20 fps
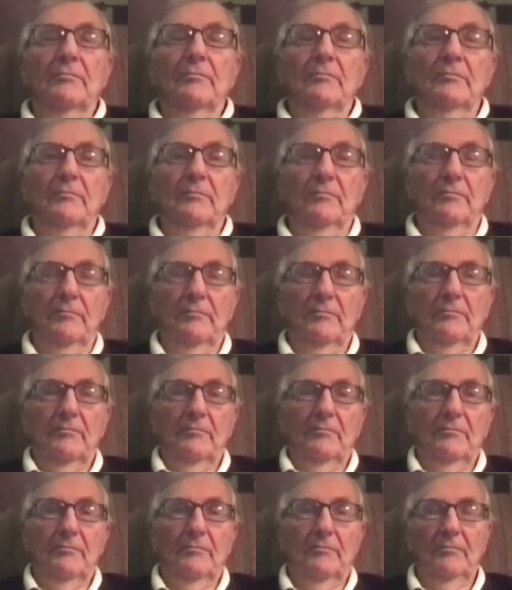
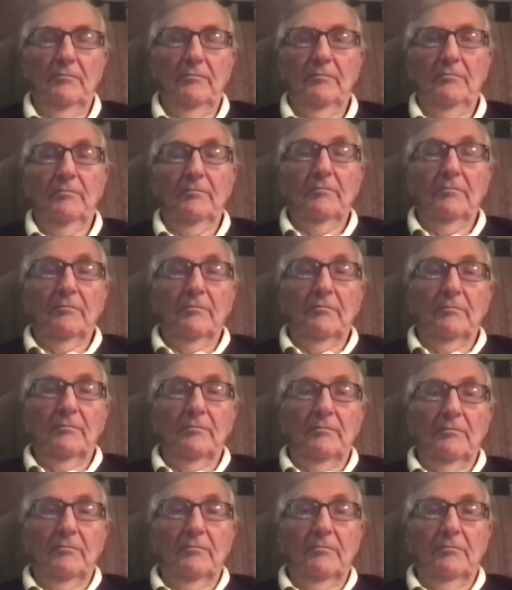
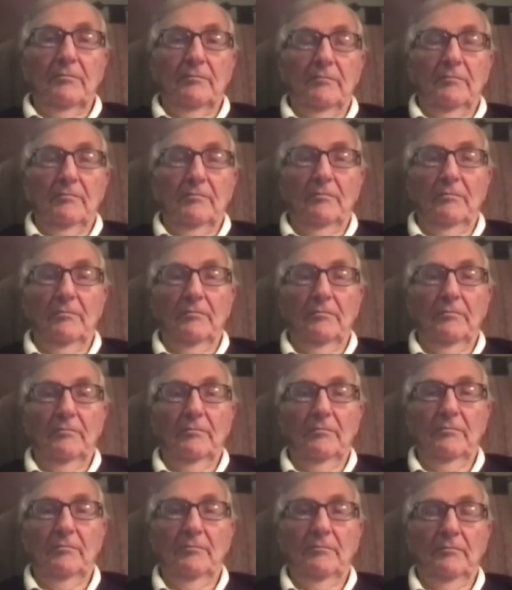
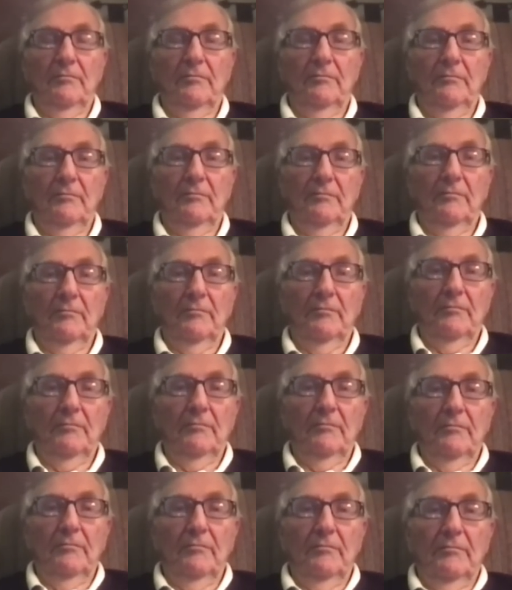
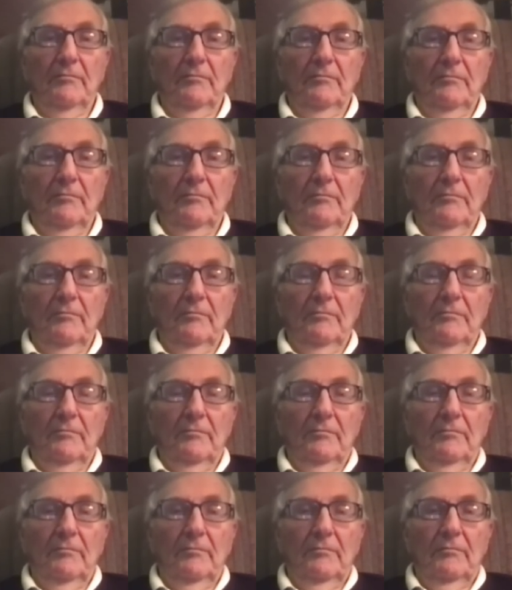
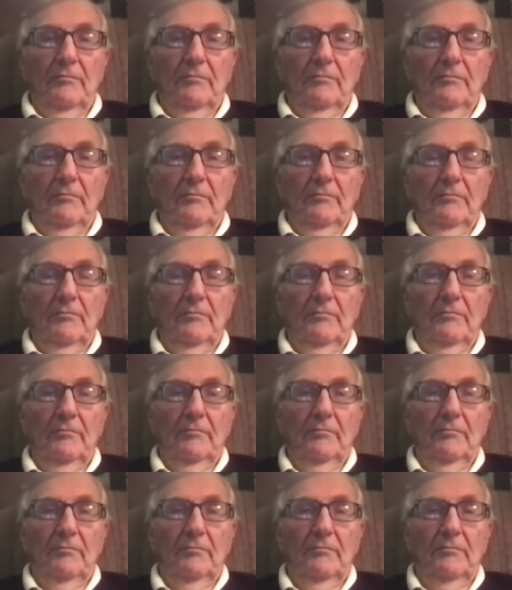
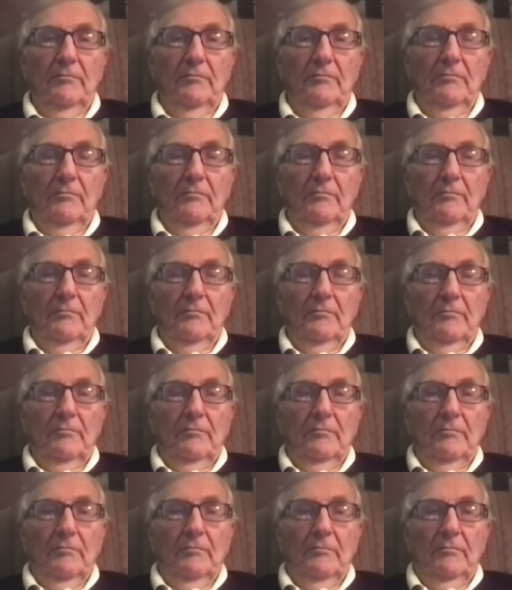[no speech]